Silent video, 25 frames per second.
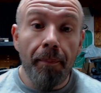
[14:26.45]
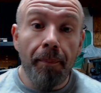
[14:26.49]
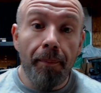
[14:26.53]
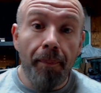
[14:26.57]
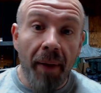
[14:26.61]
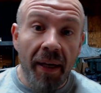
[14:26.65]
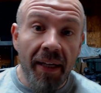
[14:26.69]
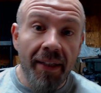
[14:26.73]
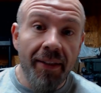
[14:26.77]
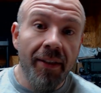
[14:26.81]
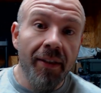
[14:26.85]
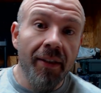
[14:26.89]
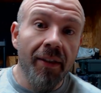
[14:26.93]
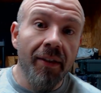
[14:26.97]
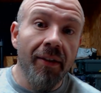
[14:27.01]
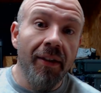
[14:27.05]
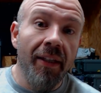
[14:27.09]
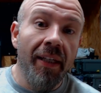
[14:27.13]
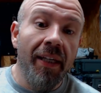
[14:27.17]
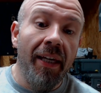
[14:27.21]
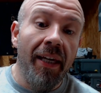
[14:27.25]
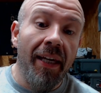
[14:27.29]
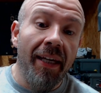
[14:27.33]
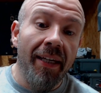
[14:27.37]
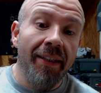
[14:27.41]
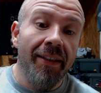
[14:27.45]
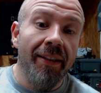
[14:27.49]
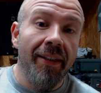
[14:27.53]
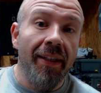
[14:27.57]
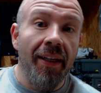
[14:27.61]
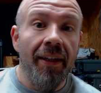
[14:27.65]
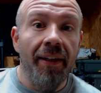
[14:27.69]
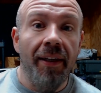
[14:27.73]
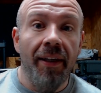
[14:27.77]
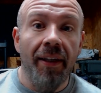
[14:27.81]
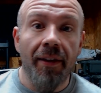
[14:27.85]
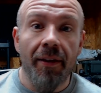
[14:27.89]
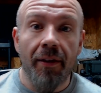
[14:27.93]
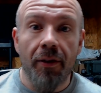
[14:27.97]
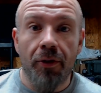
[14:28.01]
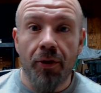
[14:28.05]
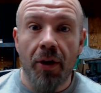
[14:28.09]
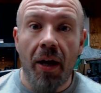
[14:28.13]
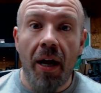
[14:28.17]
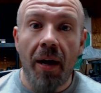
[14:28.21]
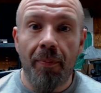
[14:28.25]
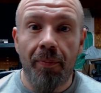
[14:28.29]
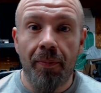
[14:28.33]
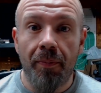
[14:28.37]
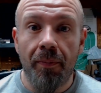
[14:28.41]
basically extending the
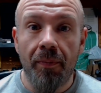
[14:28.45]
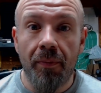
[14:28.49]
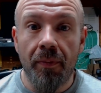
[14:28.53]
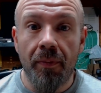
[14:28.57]
drop